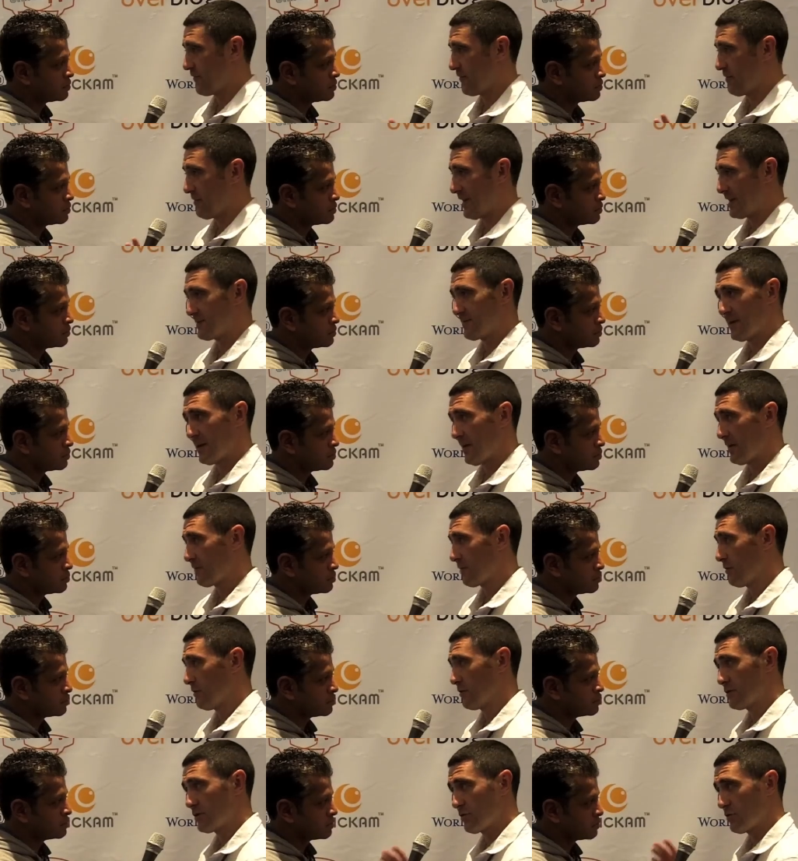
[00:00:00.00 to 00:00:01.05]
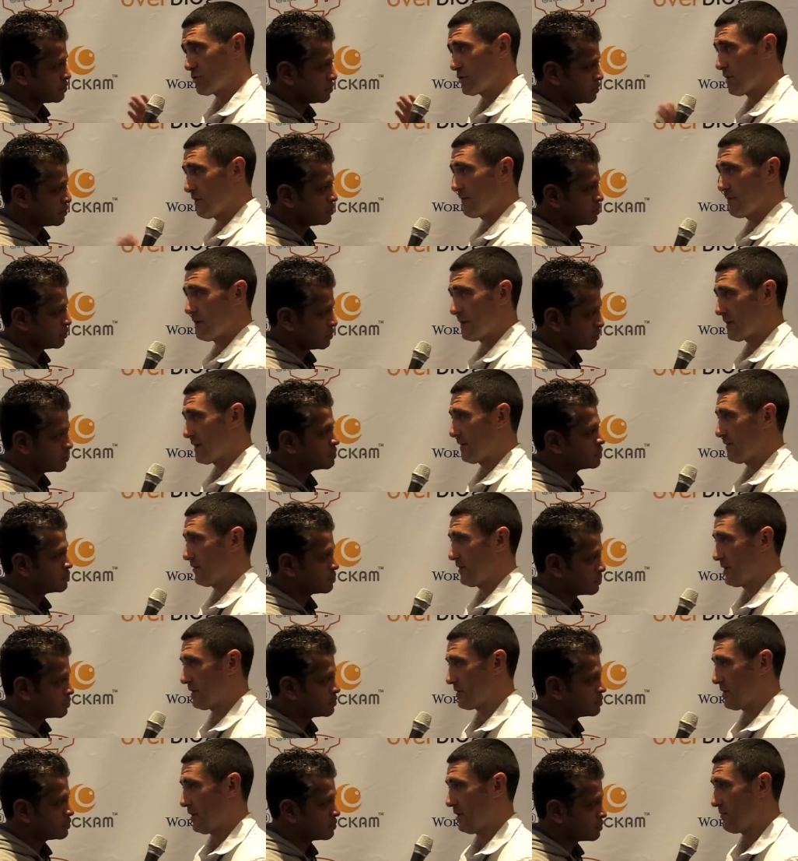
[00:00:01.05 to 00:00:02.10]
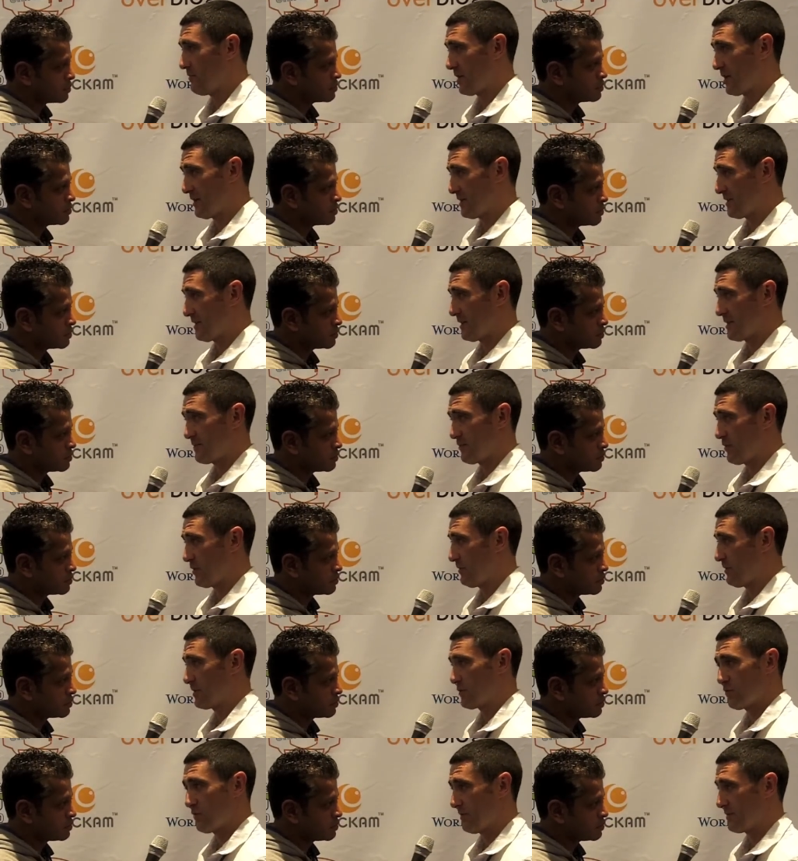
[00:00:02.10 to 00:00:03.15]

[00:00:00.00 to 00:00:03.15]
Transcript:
Speaker 1: from Expat Life Coach to johnfalchetto.com because that's pretty much